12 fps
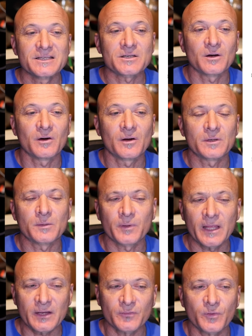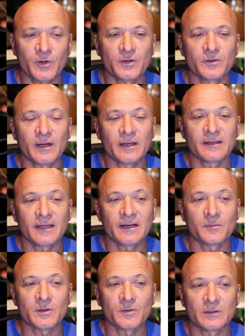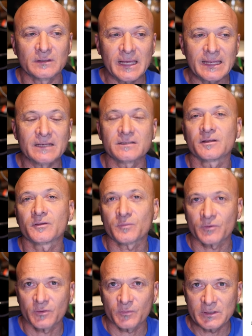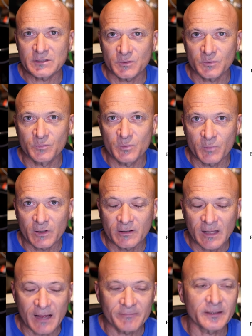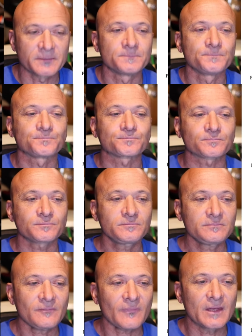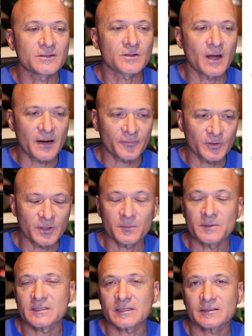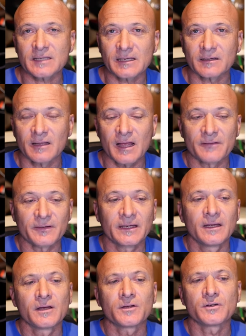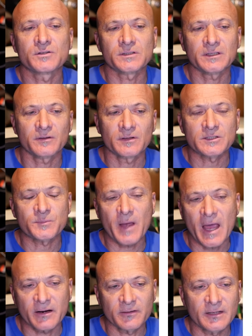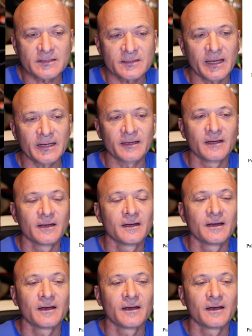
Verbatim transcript: So I'm going to play it for you, and then I'm going to relate it to three two rumba clave. So Afro-Cuban six eight clave, you usually hear this pattern that's like